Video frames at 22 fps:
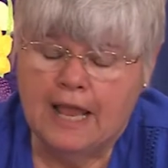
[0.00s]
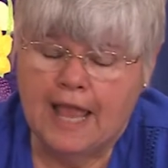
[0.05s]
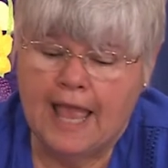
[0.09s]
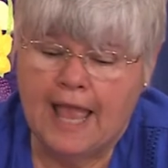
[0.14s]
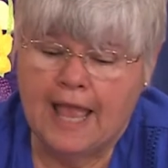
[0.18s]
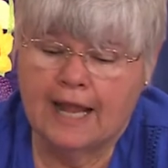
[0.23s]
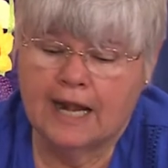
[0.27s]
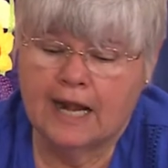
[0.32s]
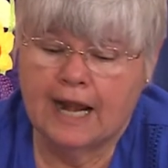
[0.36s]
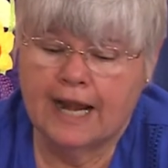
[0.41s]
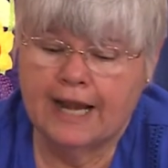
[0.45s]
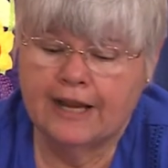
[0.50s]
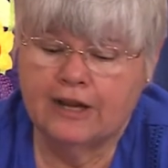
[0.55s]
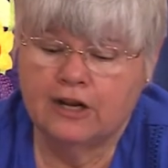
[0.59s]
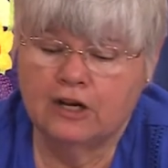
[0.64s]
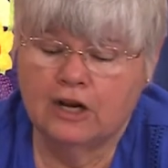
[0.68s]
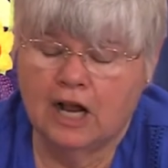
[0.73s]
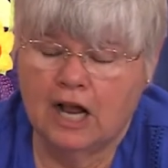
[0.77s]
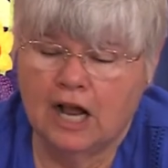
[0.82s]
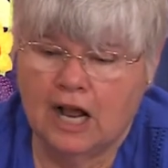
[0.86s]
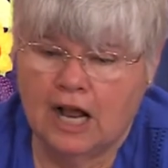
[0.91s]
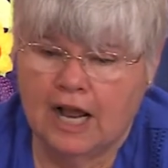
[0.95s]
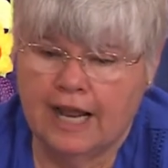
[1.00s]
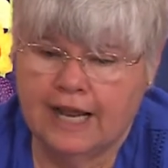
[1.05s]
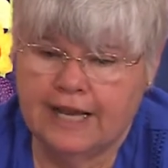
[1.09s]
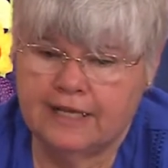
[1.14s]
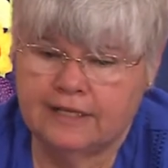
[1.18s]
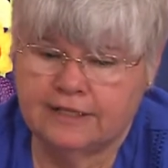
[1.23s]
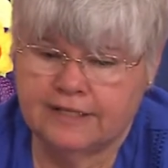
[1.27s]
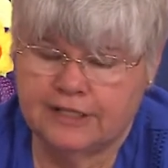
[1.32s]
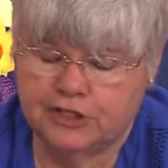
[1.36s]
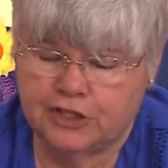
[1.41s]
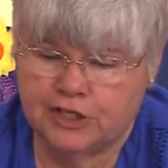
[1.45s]
And I
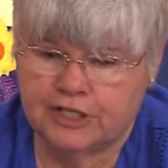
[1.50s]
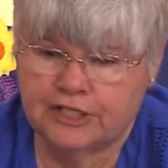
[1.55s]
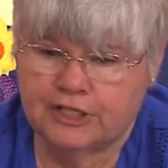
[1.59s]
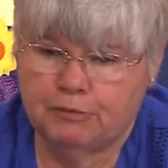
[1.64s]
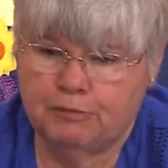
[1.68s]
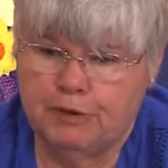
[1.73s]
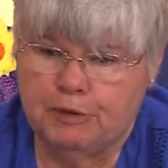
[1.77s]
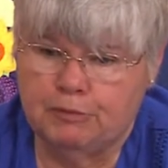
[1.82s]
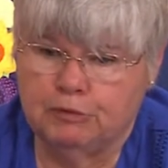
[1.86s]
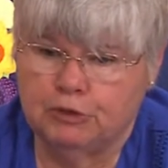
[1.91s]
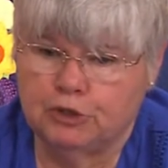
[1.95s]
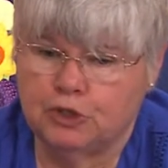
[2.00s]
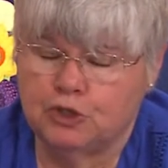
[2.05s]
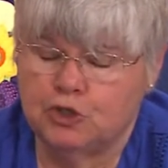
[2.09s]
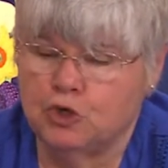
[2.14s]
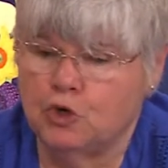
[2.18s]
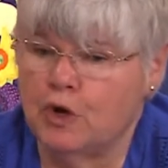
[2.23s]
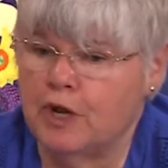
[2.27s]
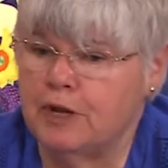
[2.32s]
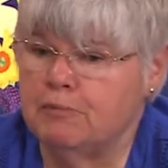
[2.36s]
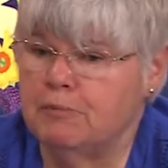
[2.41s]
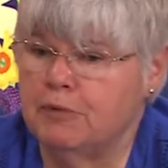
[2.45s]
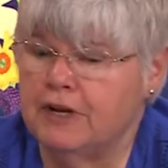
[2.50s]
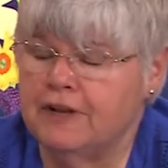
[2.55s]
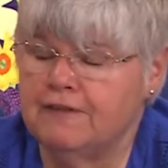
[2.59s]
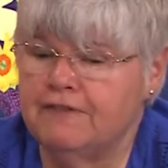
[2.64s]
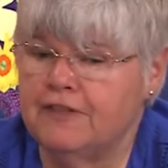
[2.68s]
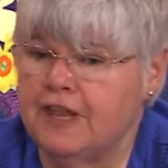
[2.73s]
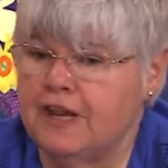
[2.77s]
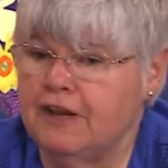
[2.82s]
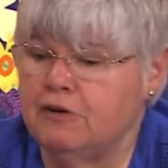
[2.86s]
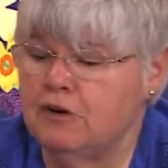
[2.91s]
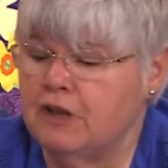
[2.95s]
suggest to people to join, but if
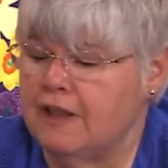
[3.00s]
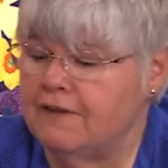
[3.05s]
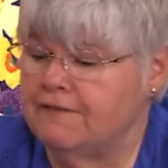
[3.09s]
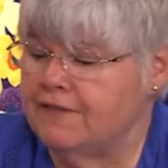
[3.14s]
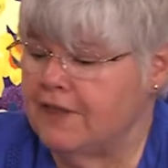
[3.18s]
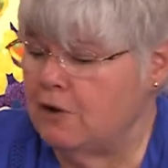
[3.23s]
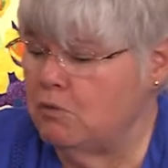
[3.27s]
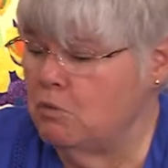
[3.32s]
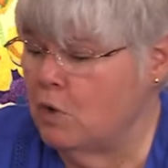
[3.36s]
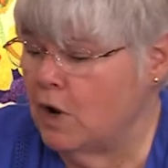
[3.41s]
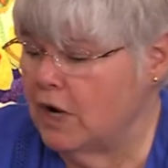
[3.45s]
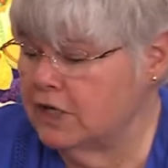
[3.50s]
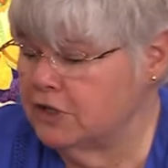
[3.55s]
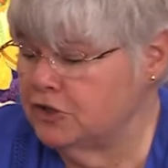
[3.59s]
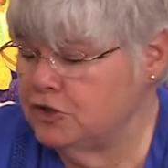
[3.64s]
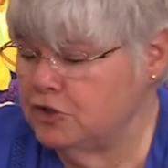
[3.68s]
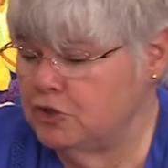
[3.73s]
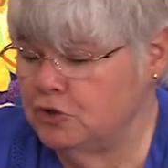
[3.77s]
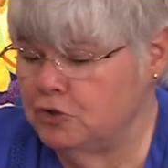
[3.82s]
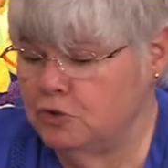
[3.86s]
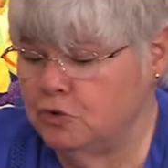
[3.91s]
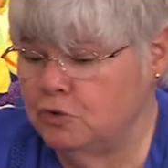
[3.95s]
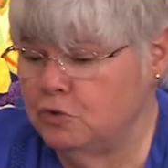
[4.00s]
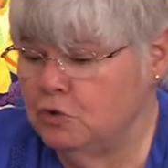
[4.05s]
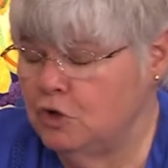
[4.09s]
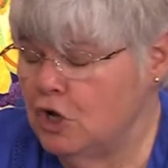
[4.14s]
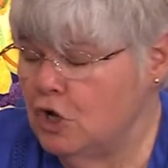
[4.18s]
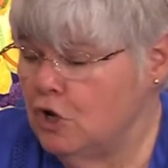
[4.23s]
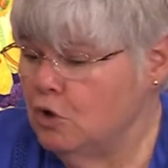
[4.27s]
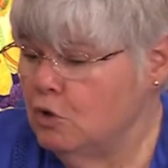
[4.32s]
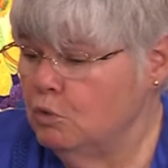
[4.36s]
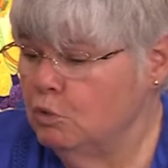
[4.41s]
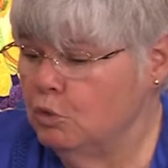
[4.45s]
they want to
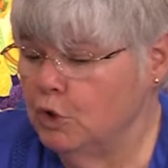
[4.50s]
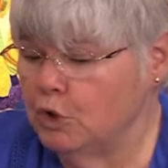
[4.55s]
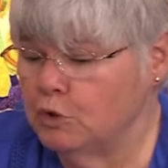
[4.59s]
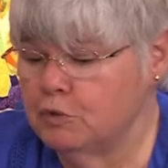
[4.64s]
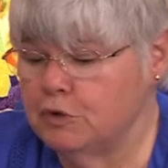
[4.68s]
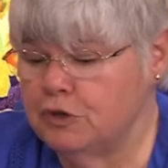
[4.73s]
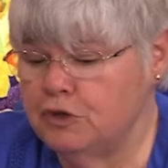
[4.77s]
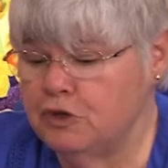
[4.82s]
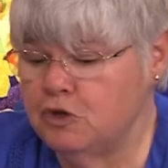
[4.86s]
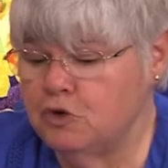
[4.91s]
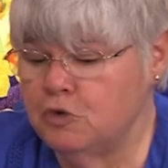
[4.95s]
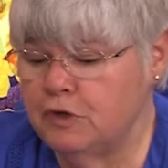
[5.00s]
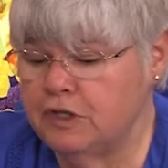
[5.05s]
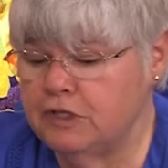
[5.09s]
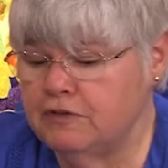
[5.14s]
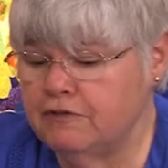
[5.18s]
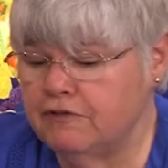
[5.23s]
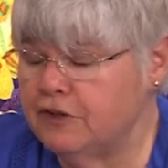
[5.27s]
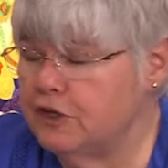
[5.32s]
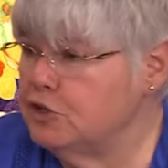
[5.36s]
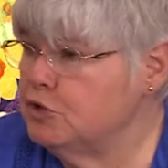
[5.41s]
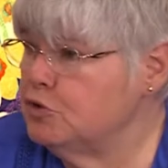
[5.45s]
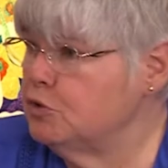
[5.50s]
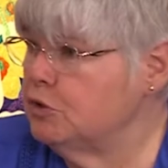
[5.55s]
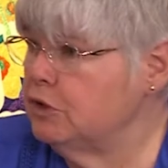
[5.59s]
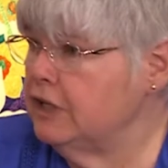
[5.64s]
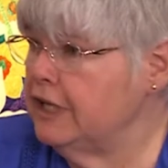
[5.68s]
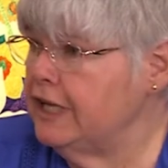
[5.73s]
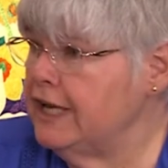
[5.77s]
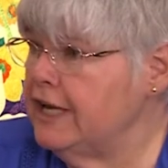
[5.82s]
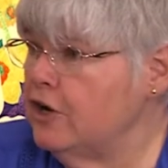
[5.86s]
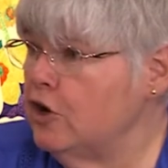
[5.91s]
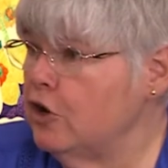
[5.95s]
work with you
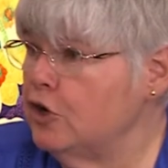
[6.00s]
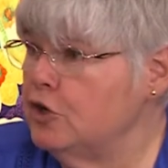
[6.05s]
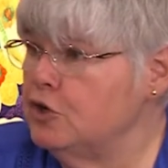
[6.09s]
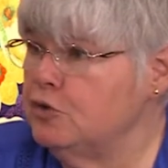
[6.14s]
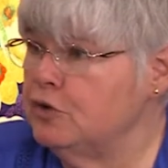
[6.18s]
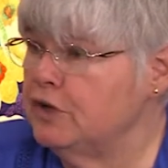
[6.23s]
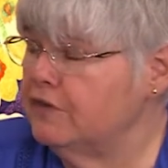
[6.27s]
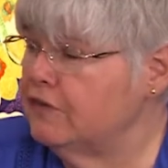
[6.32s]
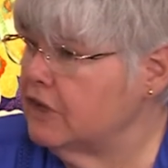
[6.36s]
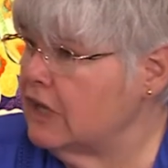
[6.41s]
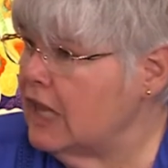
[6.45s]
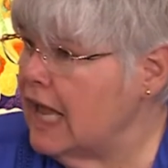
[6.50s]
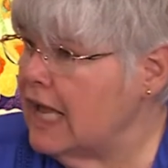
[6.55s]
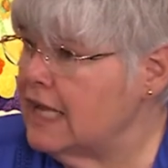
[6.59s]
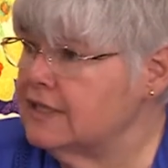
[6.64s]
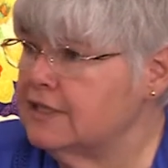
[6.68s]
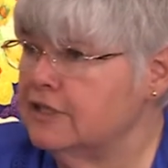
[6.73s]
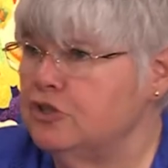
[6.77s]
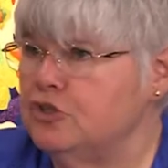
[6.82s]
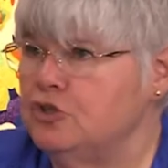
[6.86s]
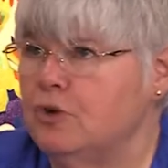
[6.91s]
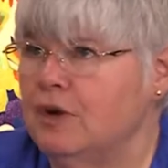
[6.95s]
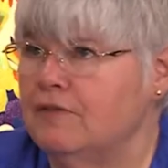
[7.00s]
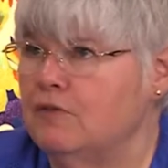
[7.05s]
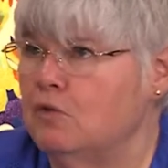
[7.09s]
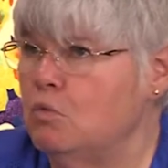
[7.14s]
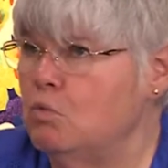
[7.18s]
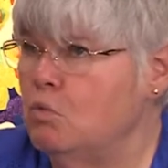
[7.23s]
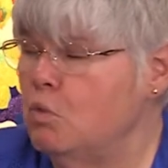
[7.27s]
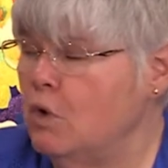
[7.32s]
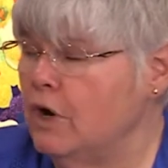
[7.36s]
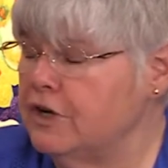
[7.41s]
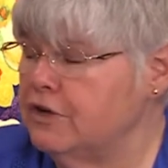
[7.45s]
individually, or you give classes, you have a
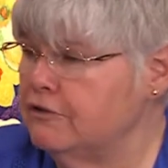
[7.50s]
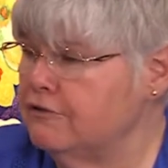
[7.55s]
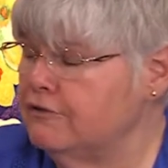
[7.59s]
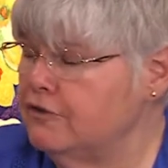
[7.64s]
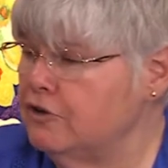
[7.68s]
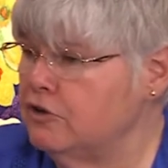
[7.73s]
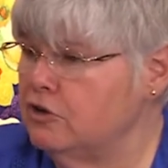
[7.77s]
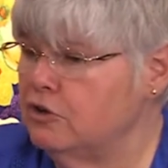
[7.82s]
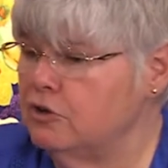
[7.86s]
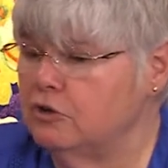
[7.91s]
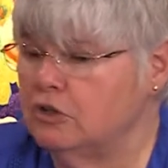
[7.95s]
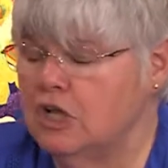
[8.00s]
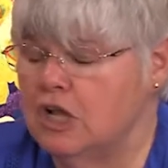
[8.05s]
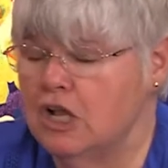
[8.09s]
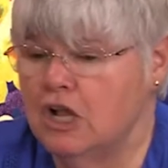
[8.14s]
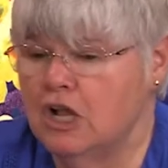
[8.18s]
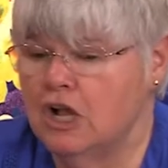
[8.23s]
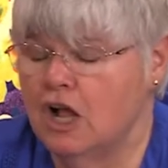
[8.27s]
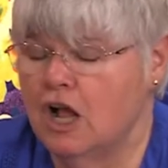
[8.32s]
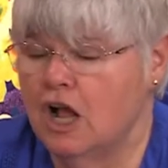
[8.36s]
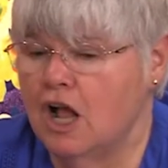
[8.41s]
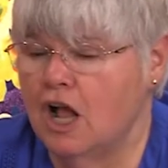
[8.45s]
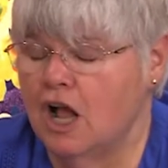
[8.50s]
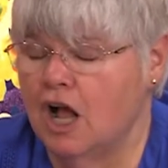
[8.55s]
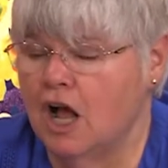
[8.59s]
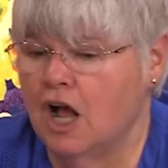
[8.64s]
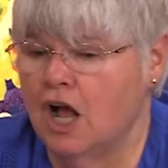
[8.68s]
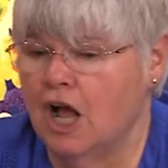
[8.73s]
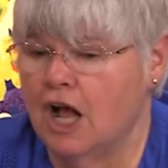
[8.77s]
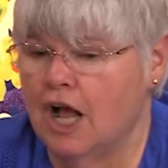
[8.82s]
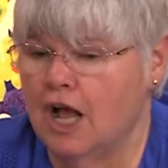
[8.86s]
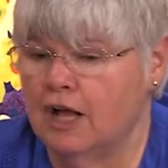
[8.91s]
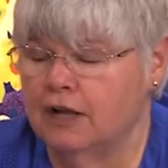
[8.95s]
wonderful
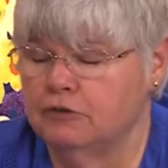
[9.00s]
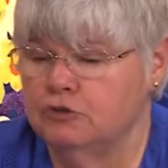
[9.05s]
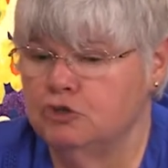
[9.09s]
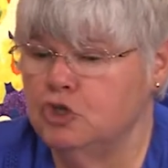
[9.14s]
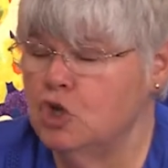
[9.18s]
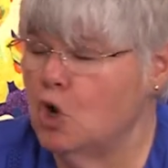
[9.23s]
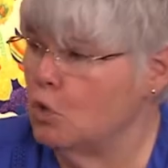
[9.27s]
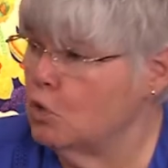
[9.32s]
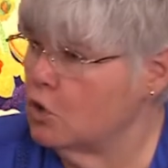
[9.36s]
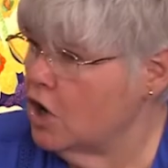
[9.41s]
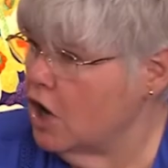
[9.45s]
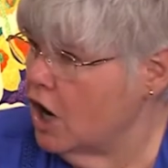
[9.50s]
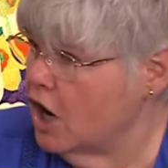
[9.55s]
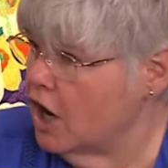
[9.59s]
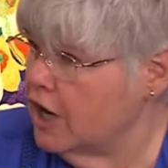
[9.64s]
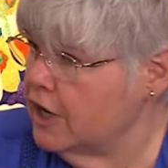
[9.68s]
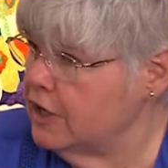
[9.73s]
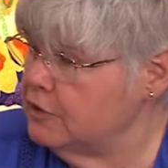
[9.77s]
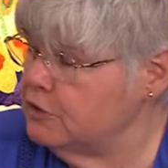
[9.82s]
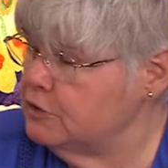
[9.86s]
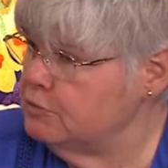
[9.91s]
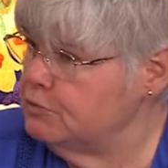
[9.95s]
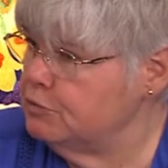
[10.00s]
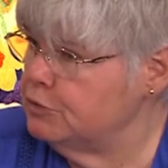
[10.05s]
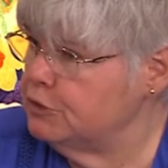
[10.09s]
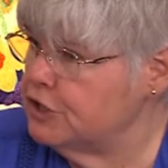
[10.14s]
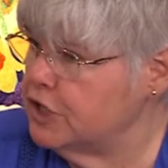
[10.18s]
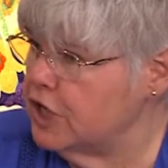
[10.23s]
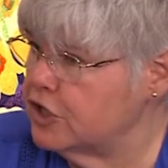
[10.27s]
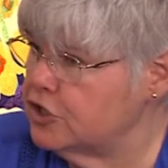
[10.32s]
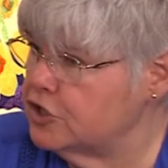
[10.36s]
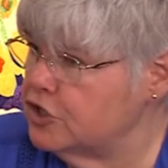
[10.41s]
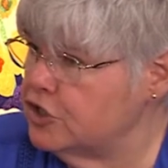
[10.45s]
note card
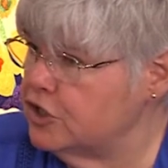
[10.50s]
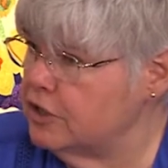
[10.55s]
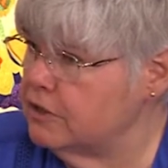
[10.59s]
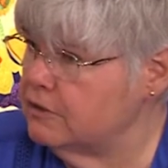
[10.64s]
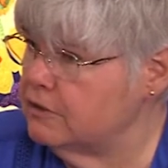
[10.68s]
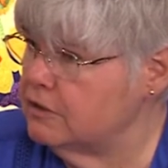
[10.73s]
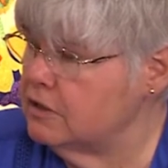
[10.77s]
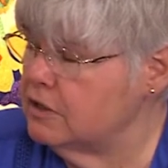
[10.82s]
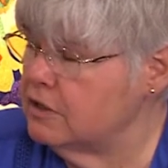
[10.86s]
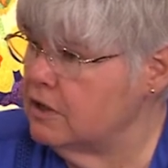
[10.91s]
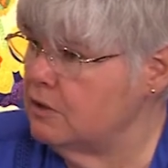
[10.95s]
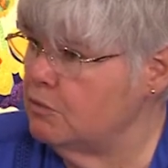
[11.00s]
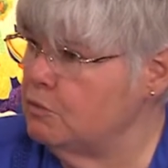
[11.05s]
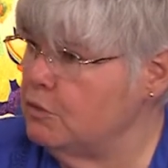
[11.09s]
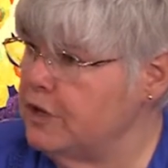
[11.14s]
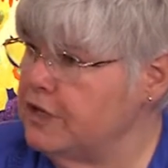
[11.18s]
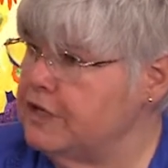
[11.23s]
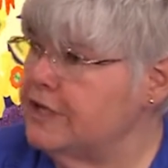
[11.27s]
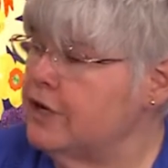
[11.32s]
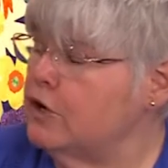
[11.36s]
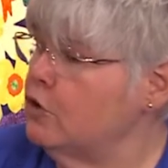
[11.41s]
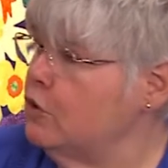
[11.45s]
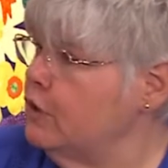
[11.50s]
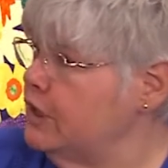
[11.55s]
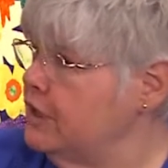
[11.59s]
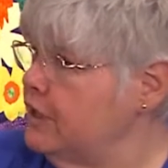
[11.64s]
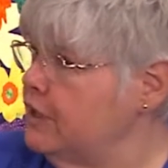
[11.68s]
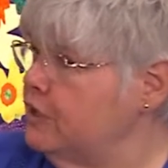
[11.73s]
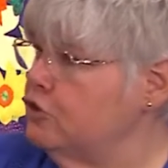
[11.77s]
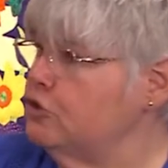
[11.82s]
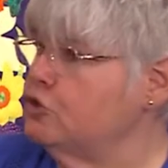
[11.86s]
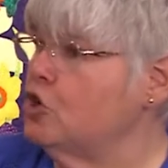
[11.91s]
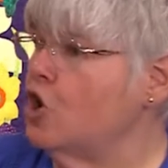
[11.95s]
production. We did already
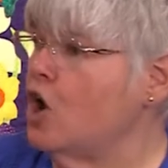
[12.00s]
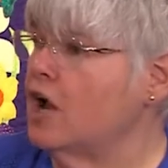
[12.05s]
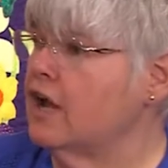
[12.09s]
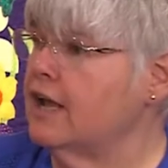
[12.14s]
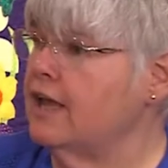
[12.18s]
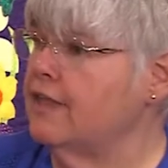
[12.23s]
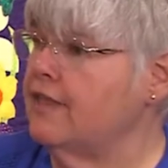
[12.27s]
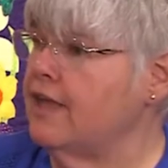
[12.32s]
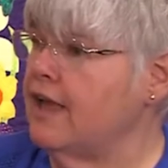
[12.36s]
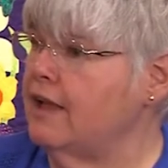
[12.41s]
a talk on that.